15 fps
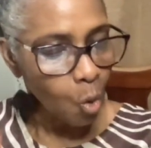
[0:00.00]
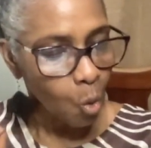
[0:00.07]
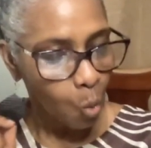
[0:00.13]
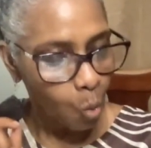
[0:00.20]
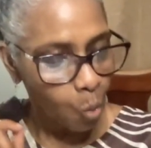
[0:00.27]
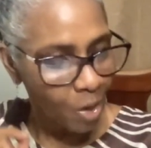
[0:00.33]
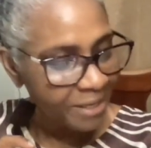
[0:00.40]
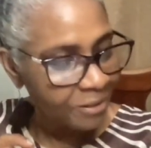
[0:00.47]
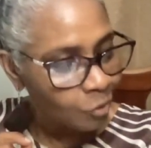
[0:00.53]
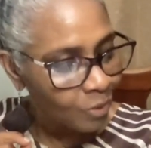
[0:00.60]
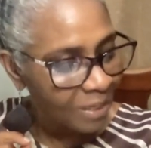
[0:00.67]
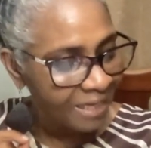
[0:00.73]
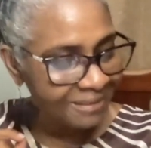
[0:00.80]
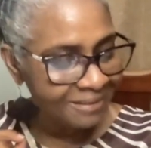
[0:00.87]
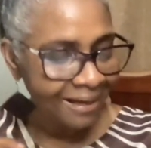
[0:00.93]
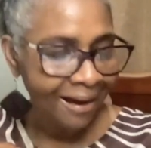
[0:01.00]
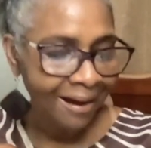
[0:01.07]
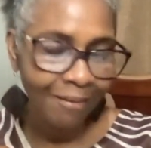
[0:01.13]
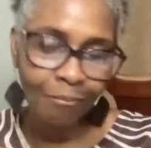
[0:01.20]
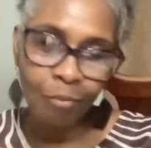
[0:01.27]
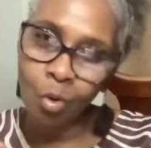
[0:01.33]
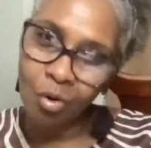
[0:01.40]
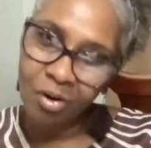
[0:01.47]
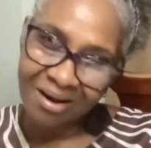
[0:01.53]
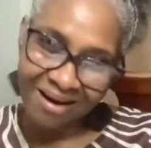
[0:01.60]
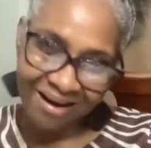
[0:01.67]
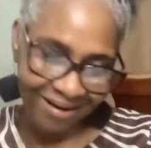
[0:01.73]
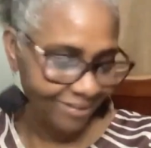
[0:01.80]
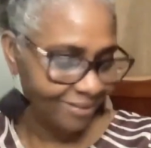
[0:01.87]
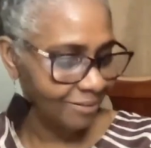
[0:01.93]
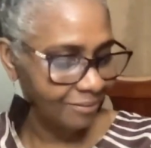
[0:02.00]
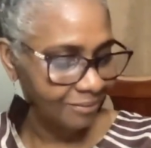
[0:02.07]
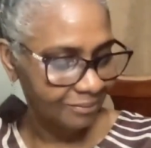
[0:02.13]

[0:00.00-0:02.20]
When we are talking about God,